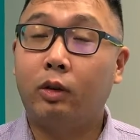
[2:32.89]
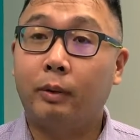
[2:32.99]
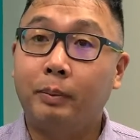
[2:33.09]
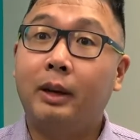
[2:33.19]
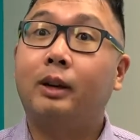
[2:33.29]

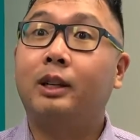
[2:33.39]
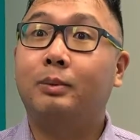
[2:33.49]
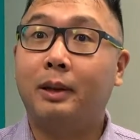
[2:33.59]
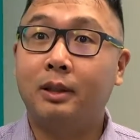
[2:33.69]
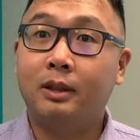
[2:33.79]
bigger
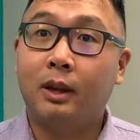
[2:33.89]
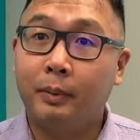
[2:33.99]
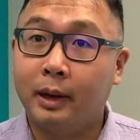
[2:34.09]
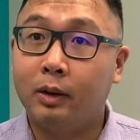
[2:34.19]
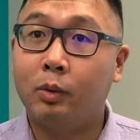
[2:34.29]
expenses
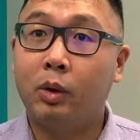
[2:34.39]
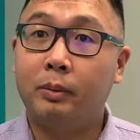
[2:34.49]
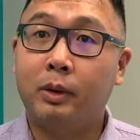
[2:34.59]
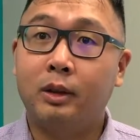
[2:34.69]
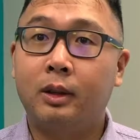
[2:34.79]
coming out
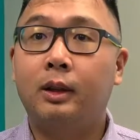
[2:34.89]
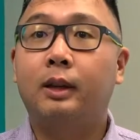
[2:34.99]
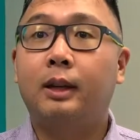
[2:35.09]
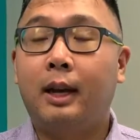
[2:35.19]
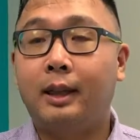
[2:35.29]
one month,
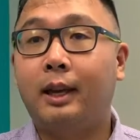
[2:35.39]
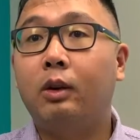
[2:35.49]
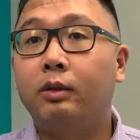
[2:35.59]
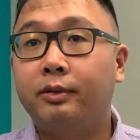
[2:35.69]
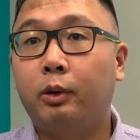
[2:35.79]
and they
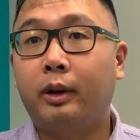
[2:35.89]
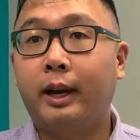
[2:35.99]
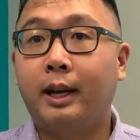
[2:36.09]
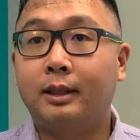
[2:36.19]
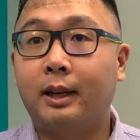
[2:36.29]
don't
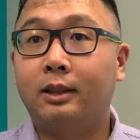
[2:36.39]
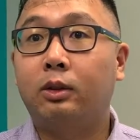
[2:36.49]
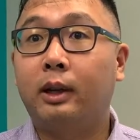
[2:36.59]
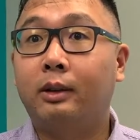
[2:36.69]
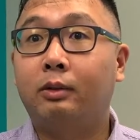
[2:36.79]
forecast that.
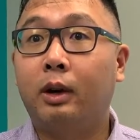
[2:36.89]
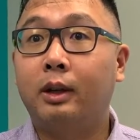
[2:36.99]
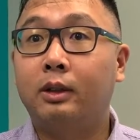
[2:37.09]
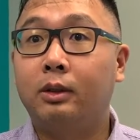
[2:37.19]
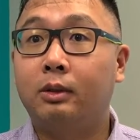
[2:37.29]
So they run
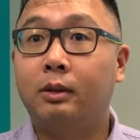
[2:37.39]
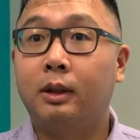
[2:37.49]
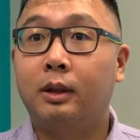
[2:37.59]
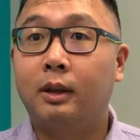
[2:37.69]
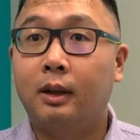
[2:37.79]
into
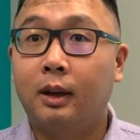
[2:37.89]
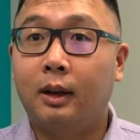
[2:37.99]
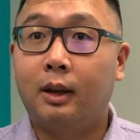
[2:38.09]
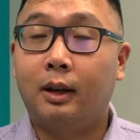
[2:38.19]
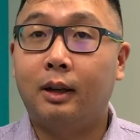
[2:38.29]

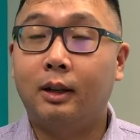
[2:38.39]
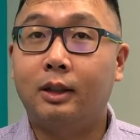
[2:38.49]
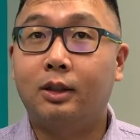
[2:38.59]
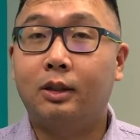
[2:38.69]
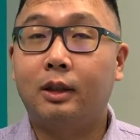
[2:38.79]

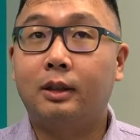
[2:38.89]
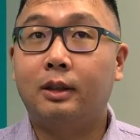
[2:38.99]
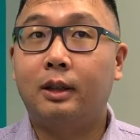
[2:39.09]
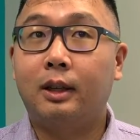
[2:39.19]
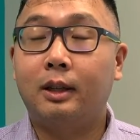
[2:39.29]

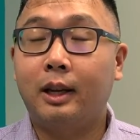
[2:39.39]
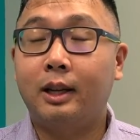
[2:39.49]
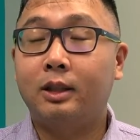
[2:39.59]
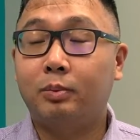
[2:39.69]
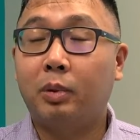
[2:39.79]
it
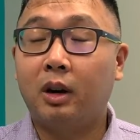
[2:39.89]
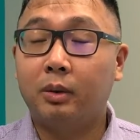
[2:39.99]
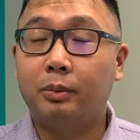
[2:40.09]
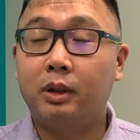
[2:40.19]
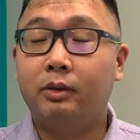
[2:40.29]
is
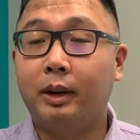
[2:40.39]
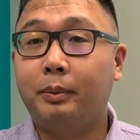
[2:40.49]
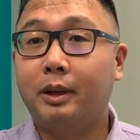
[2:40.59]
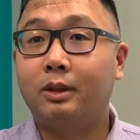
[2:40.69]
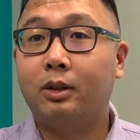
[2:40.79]
part of burn
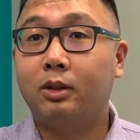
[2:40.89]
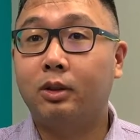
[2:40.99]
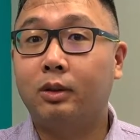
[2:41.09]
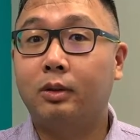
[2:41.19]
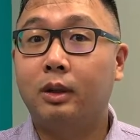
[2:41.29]
rate, but it's
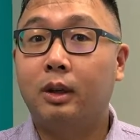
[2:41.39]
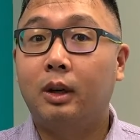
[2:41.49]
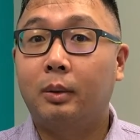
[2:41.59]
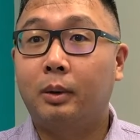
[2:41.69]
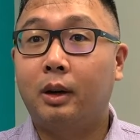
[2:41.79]
also
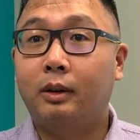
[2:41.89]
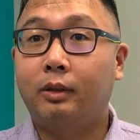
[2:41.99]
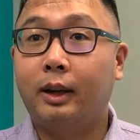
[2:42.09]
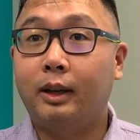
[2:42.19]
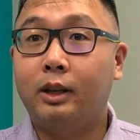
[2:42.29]
part of
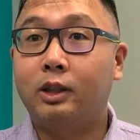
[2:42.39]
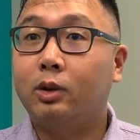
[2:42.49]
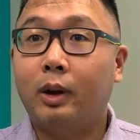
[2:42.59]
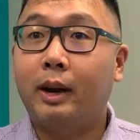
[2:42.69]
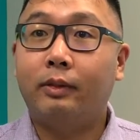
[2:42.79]
you just
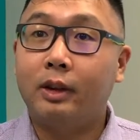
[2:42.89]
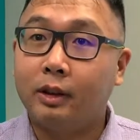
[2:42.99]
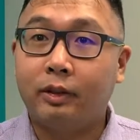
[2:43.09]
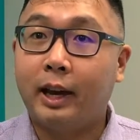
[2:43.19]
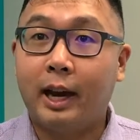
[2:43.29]
don't have
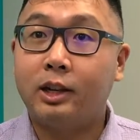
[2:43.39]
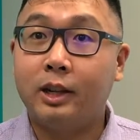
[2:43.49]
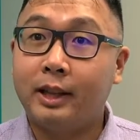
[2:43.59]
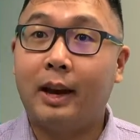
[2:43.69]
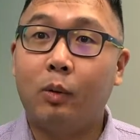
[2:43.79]
enough cash
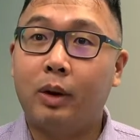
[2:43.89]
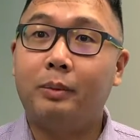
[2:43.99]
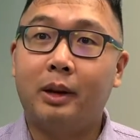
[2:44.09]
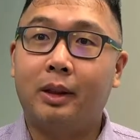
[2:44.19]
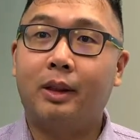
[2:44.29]
in that
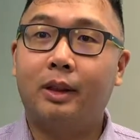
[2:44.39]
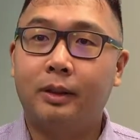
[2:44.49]
1 month.